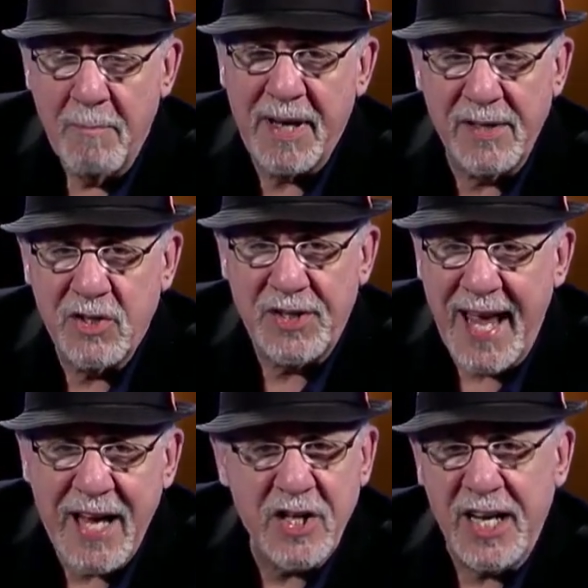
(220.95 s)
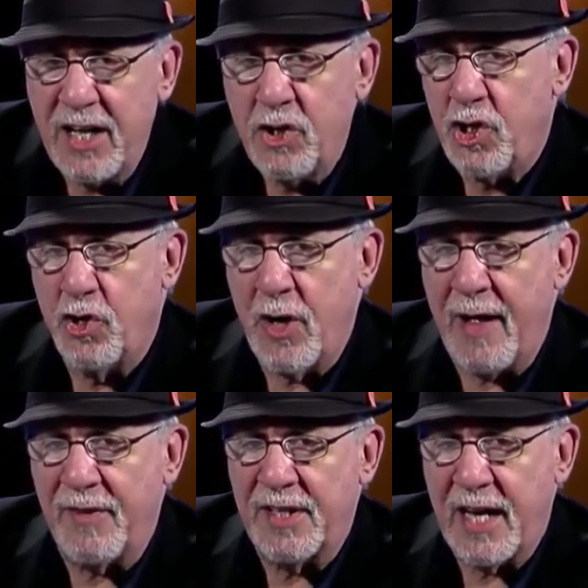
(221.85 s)
But instead, you didn't shoot
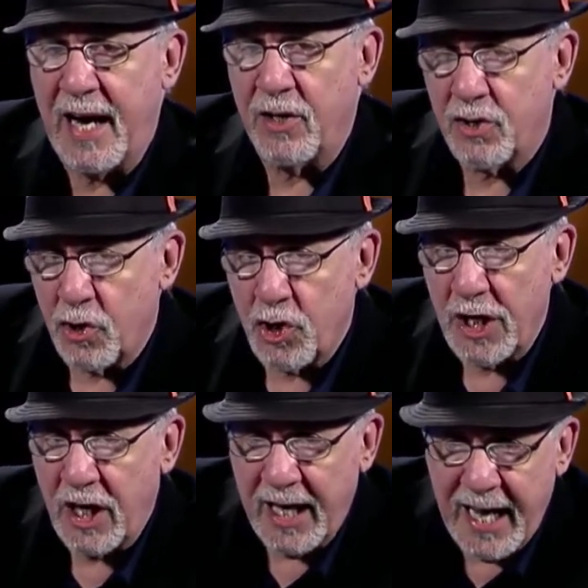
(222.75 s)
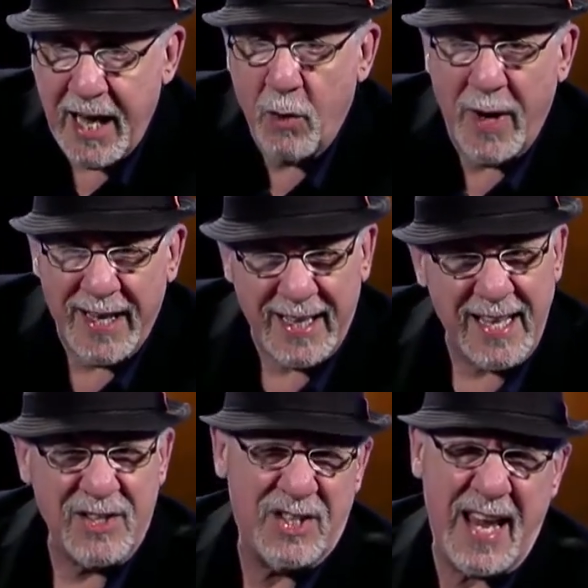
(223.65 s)
out the tires so she could get away. And
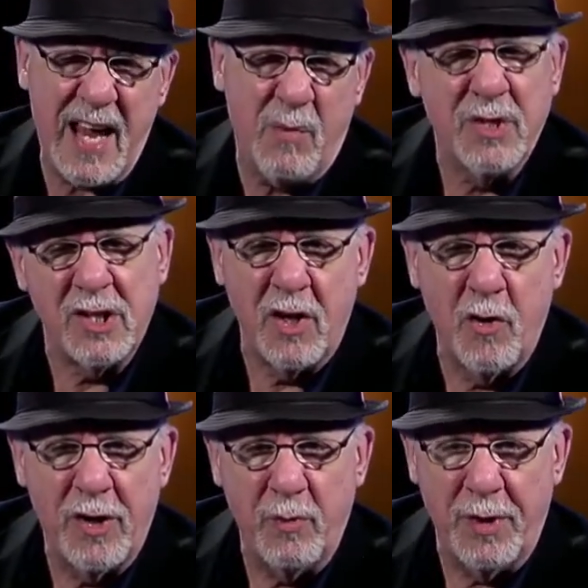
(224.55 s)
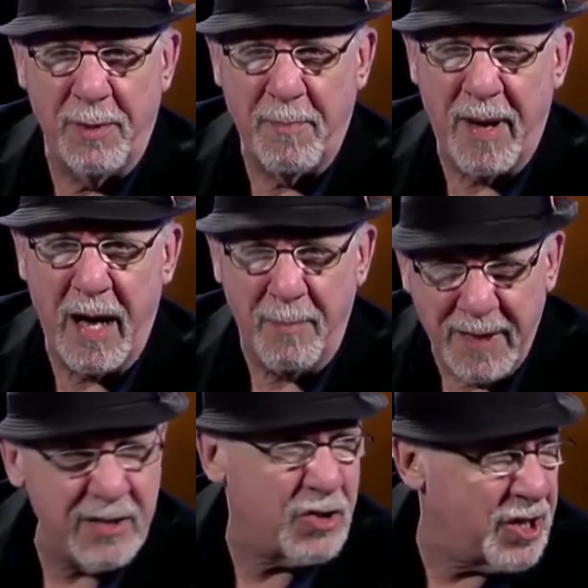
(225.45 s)
let's say it was loaded with a bomb.
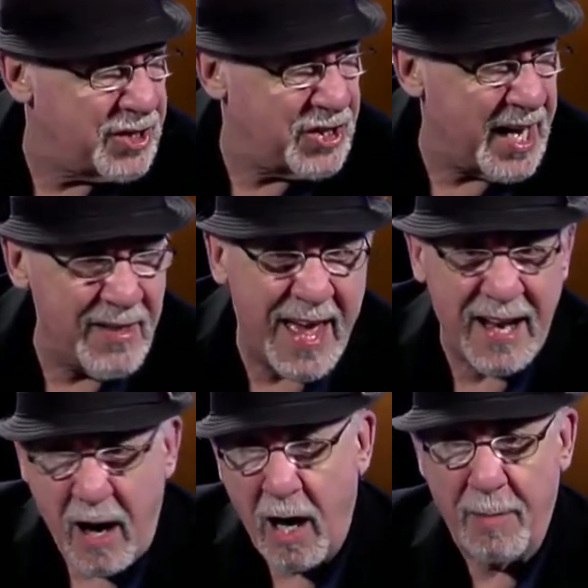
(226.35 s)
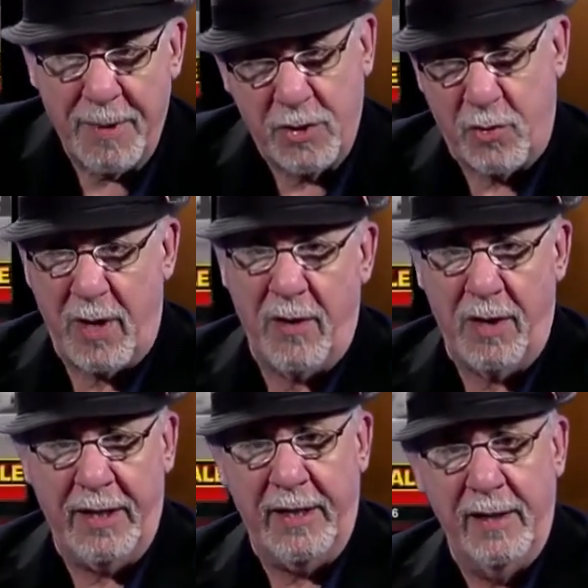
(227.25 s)
Let's just say that
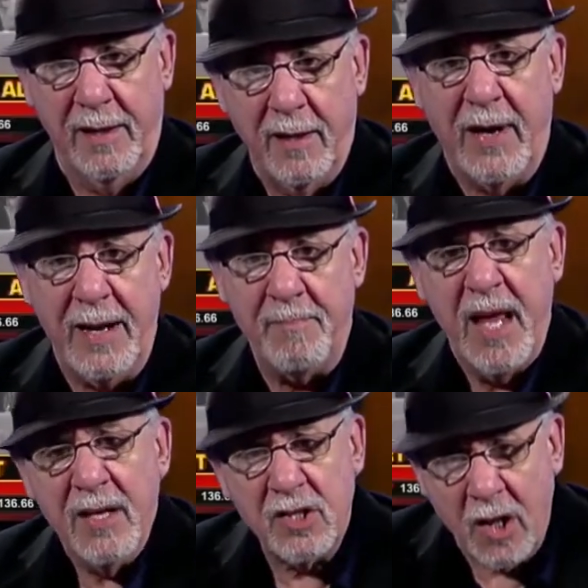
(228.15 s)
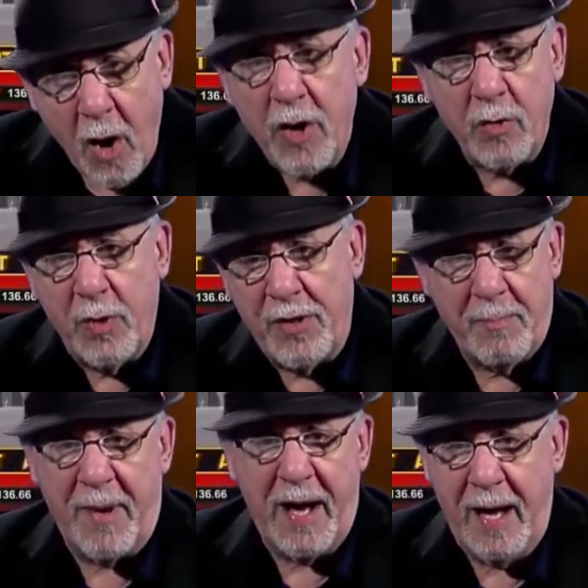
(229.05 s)
arbitrarily. All right? It's loaded with a
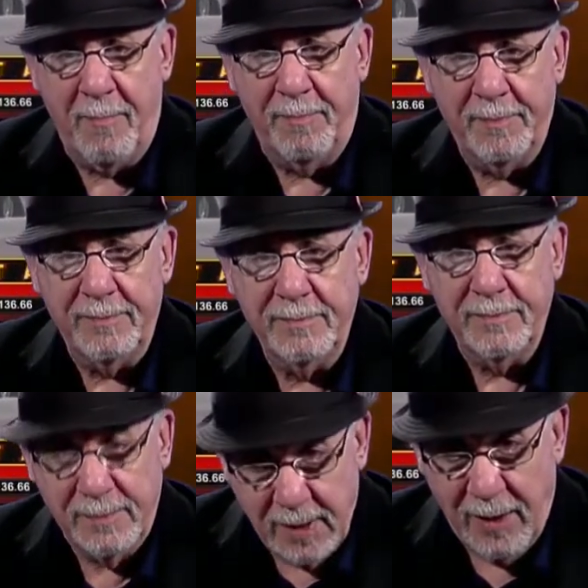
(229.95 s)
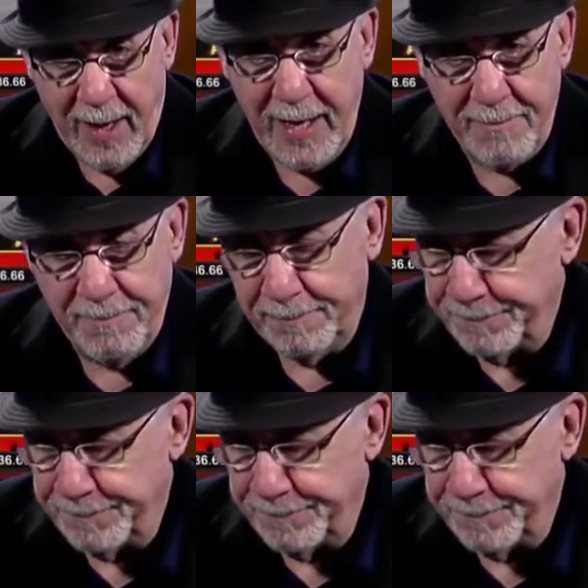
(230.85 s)
bomb. All right?